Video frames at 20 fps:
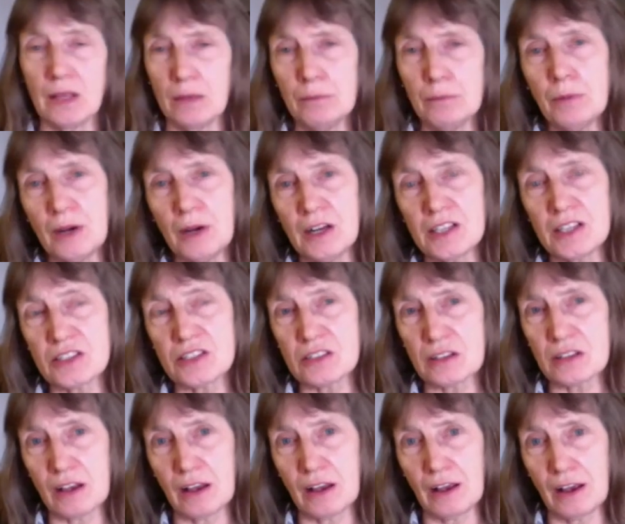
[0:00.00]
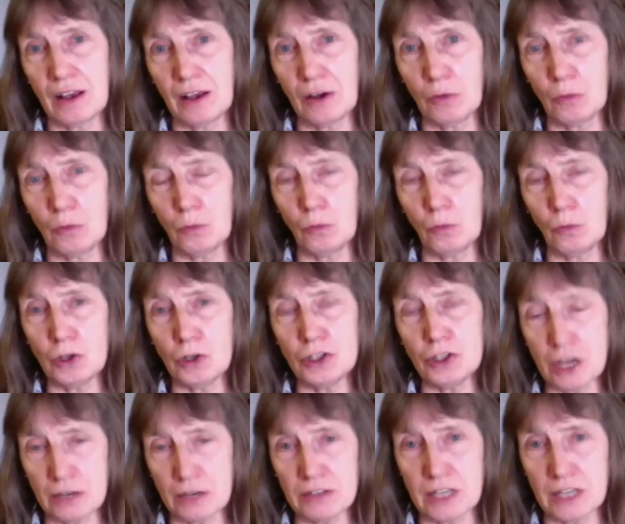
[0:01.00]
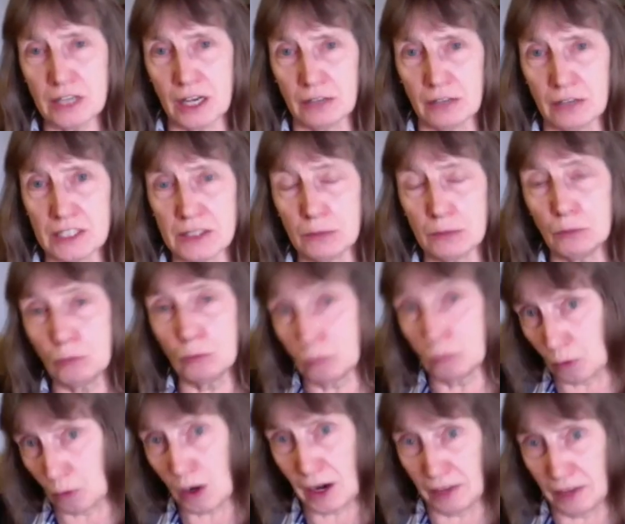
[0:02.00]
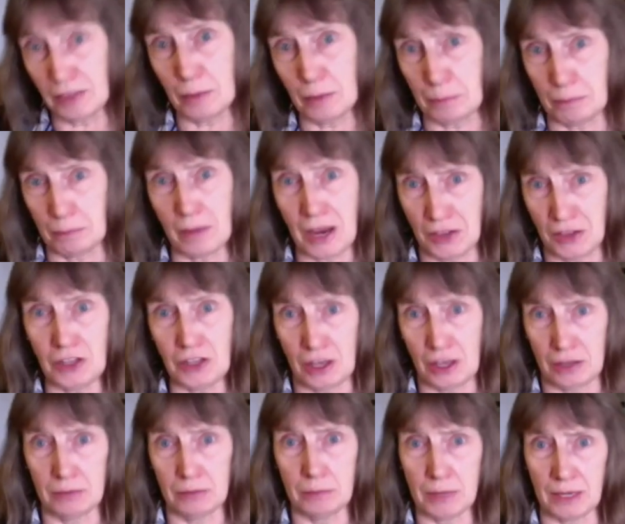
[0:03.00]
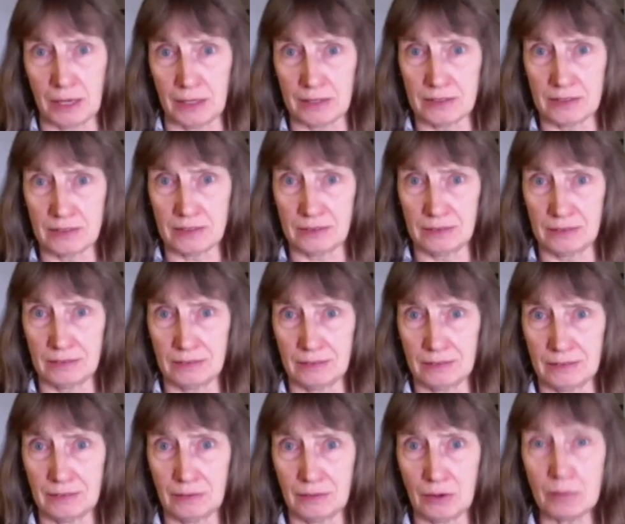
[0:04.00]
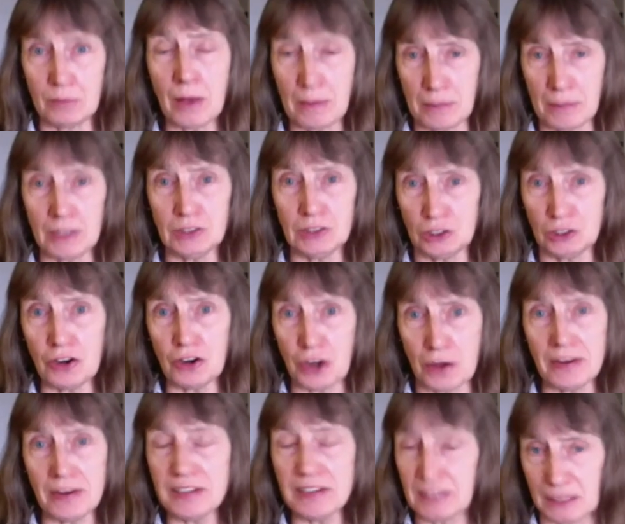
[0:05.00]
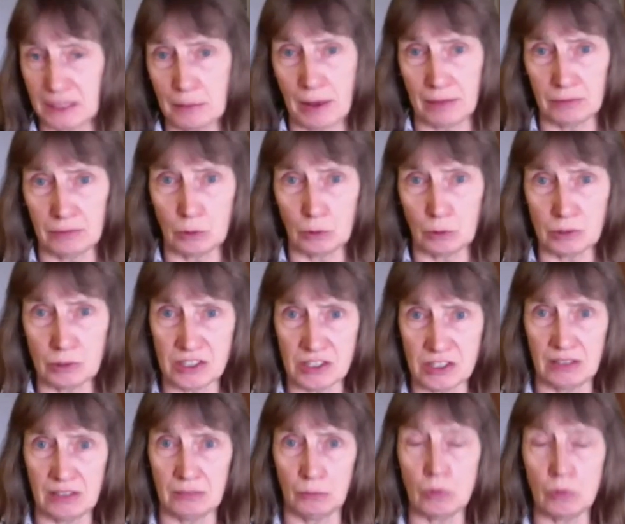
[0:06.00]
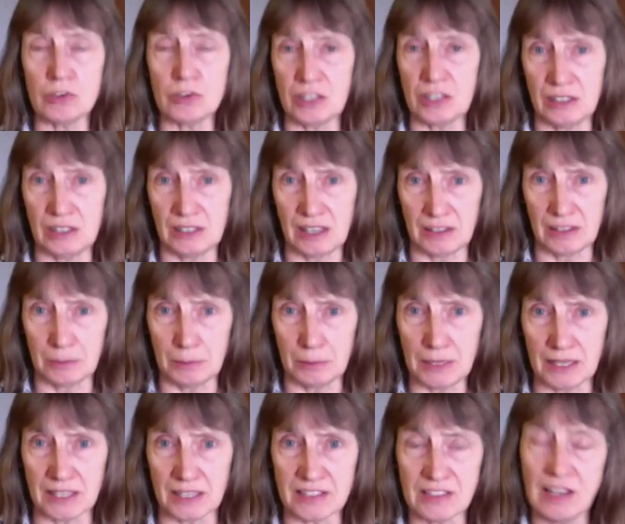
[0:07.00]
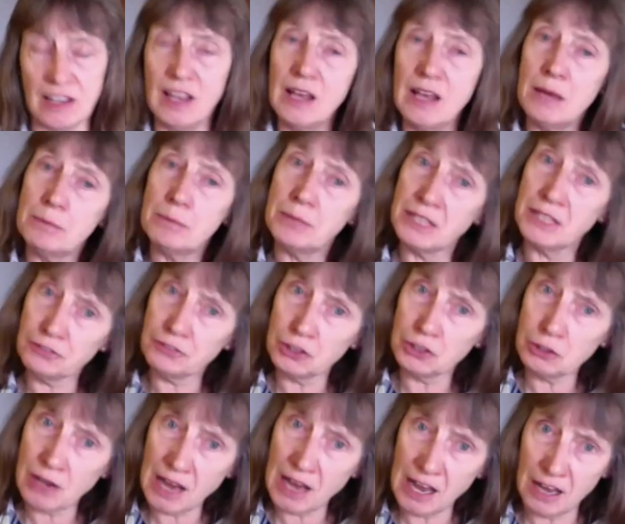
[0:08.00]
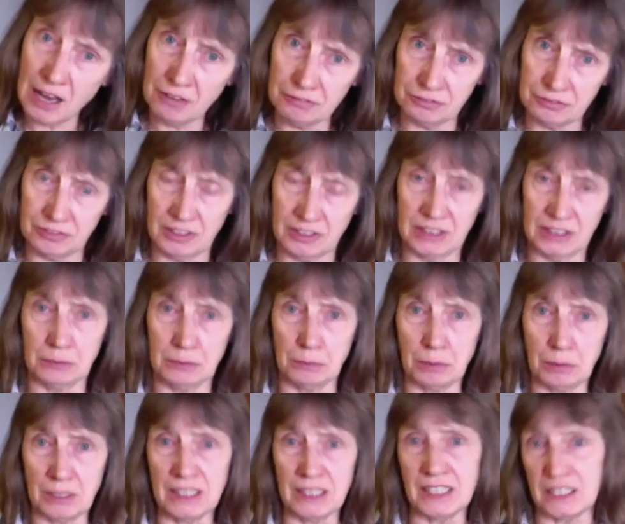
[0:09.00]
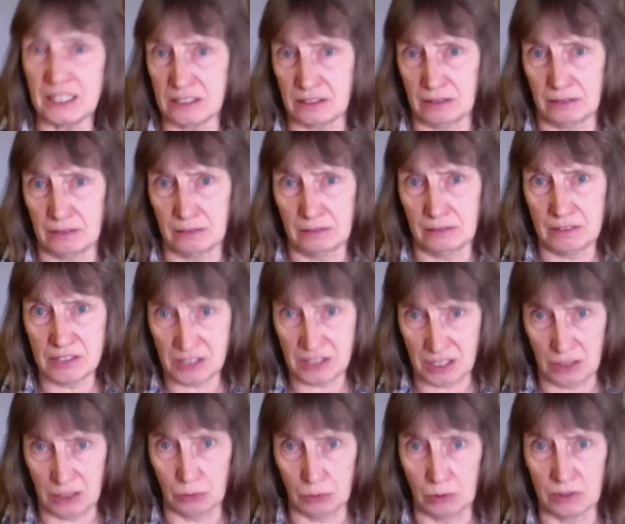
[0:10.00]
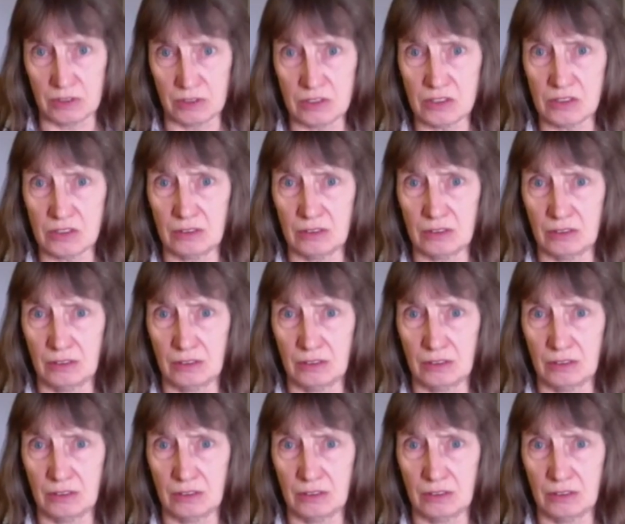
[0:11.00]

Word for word: but what you don't know is in in the in the other bits but you don't know anything about what's in what's in the other bits but if you have a complete sequence